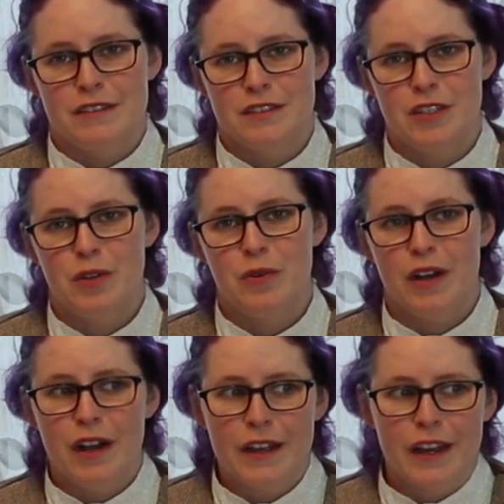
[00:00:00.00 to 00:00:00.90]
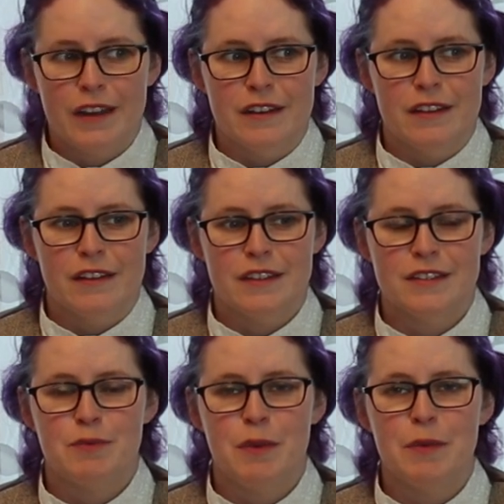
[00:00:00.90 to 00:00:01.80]
So again,
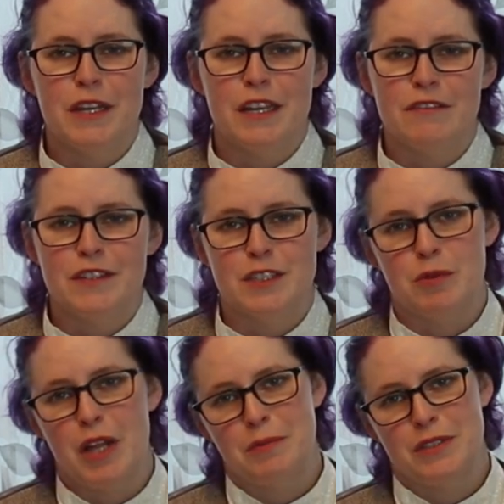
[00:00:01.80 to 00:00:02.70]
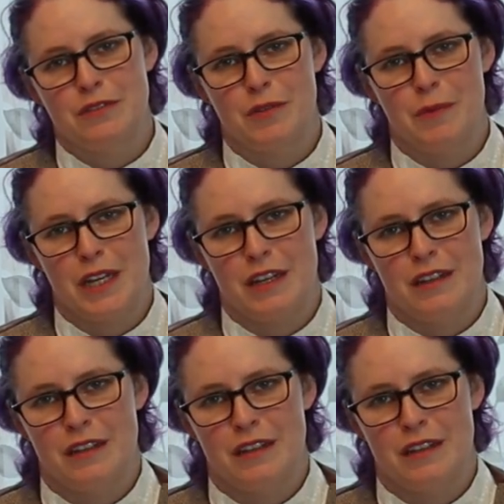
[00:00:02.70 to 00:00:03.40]
this may be an infeasible option for many.